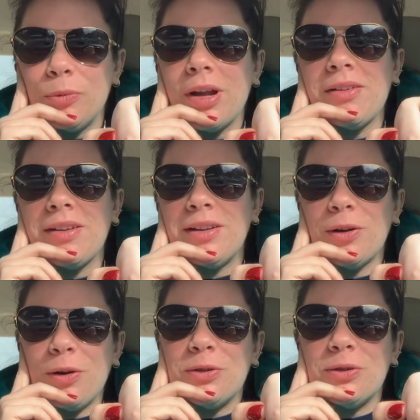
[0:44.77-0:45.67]
wearing
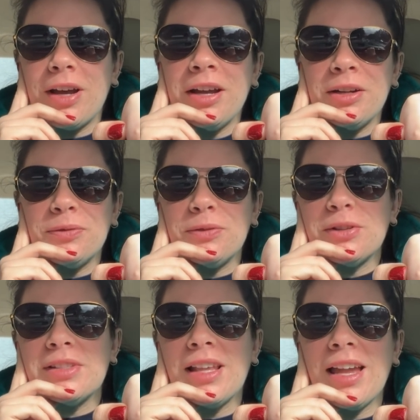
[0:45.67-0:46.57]
also kind of
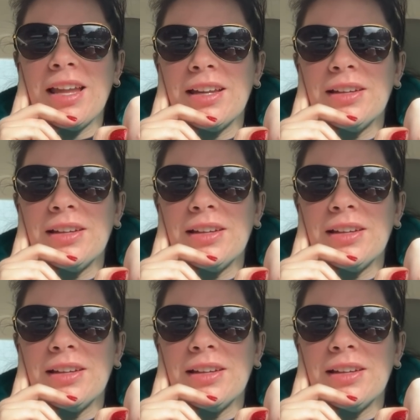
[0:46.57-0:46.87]
looks like